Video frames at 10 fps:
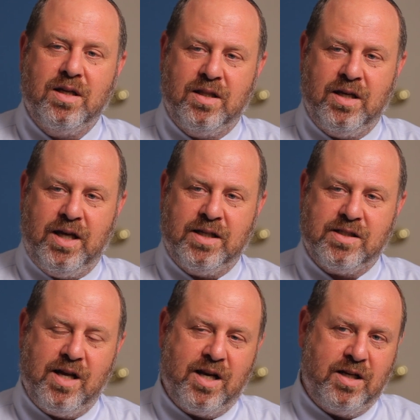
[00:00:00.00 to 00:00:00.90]
It's
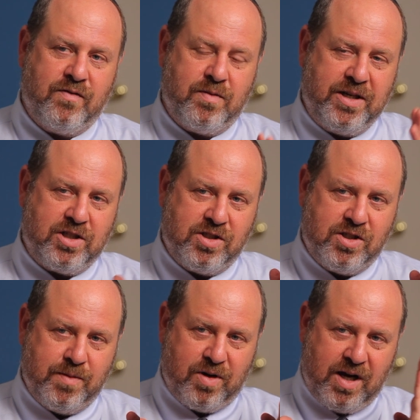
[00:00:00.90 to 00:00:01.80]
not an information
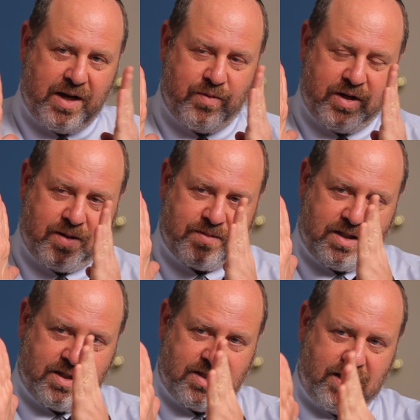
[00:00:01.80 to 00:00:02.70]
superhighway in terms of
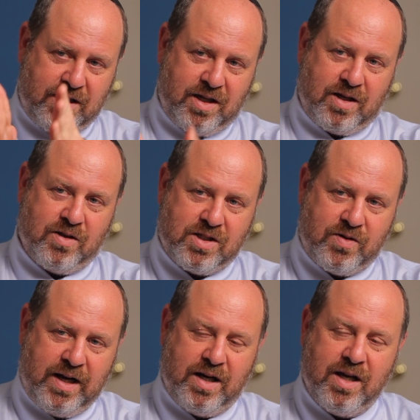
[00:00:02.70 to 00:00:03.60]
this thing that goes
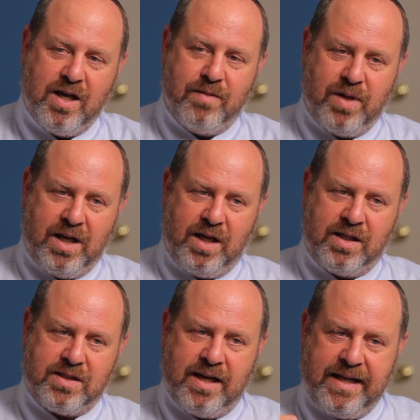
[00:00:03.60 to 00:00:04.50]
straight, but
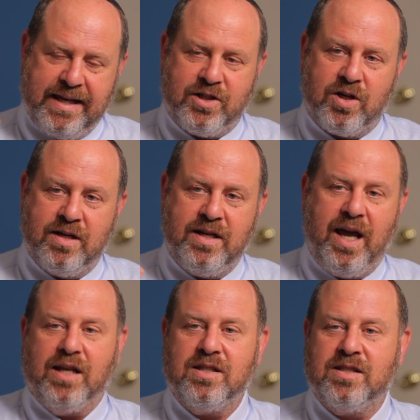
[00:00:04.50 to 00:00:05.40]
it's an
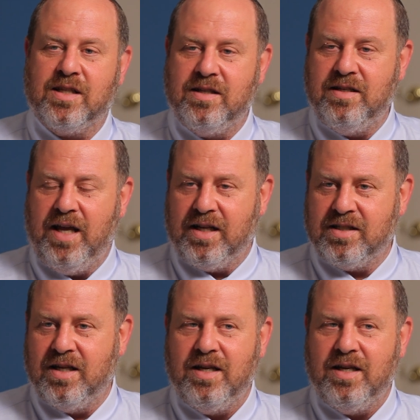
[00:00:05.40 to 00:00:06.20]
internet. It's a net.